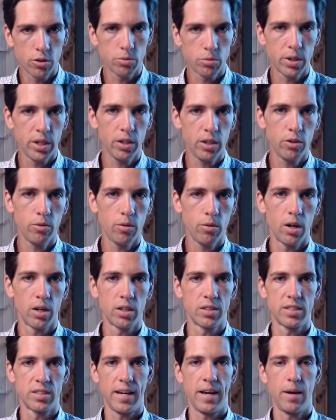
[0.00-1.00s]
as we get into our
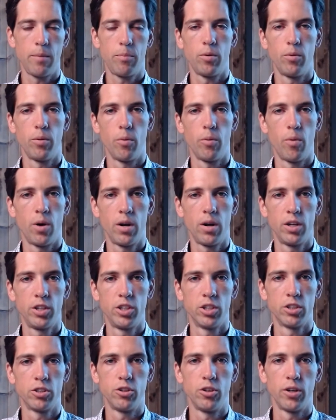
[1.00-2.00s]
example, we want to
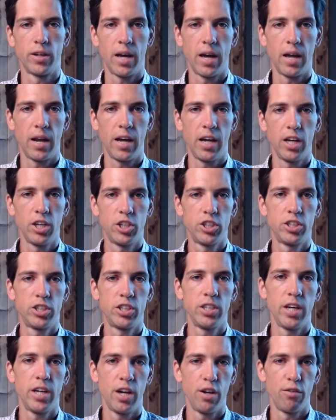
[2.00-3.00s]
just look at
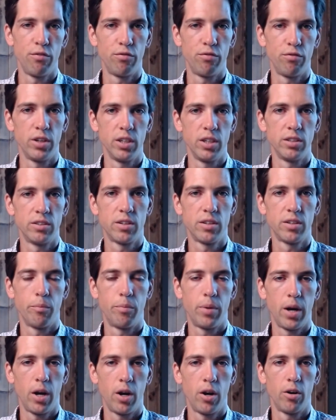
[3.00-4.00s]
HTA fees
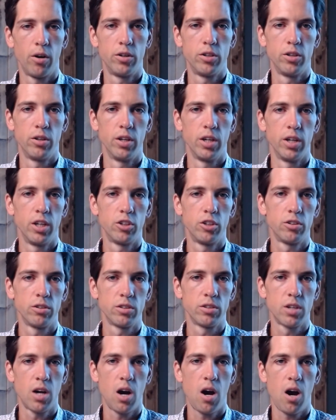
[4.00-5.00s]
compared to the
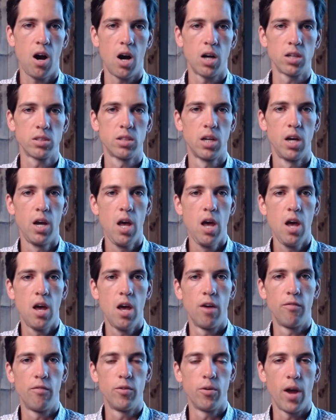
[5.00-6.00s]
interest cost
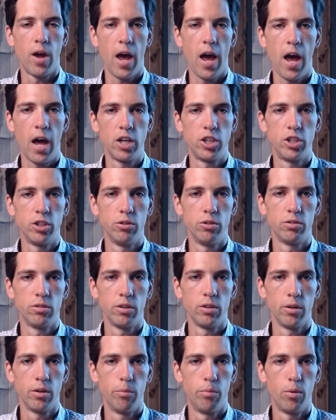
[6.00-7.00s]
if you were to hedge
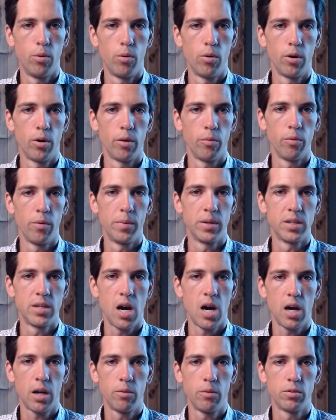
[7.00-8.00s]
using the board. And we've been
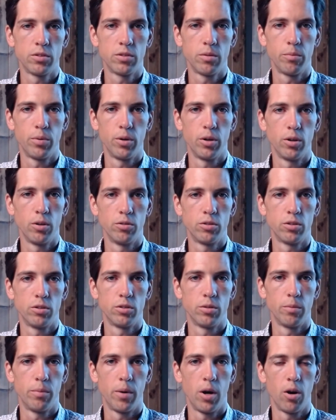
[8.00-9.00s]
talking with some
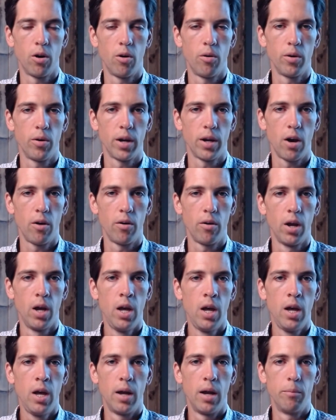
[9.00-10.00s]
producers about going out
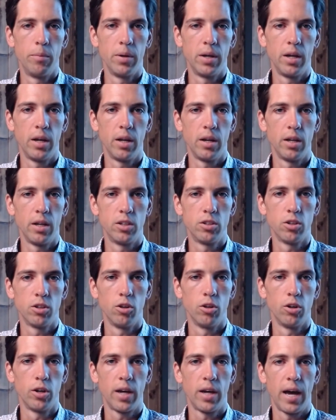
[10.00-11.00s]
and beginning to
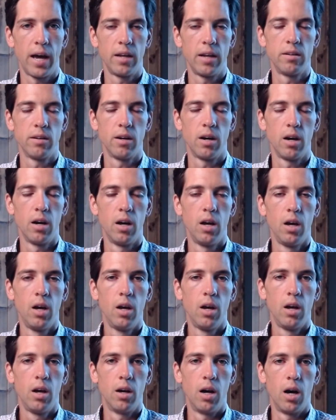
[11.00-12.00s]
look at uh,
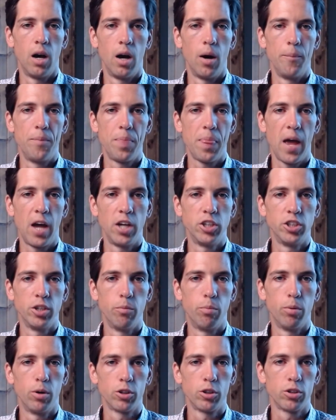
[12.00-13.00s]
um, hedging
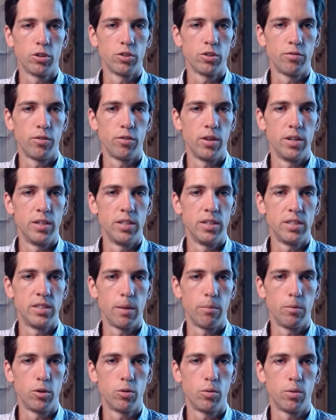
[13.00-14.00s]
bushels for the
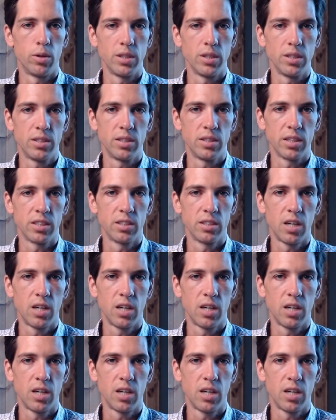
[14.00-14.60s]
December 26